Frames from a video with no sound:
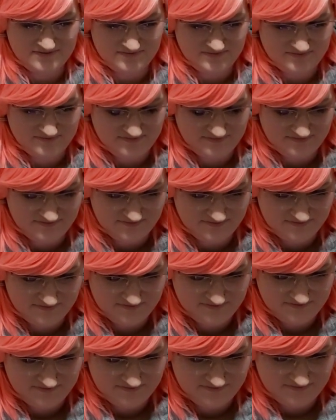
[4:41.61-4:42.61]

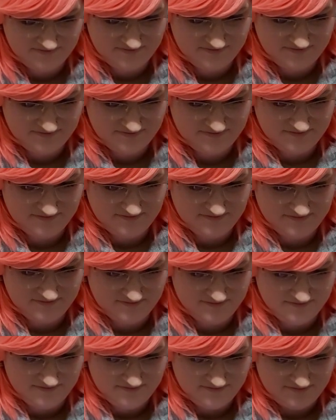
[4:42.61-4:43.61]

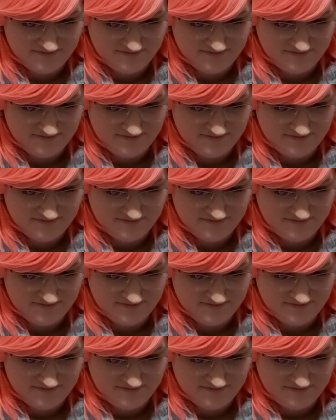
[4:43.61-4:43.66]
No one is speaking in this clip.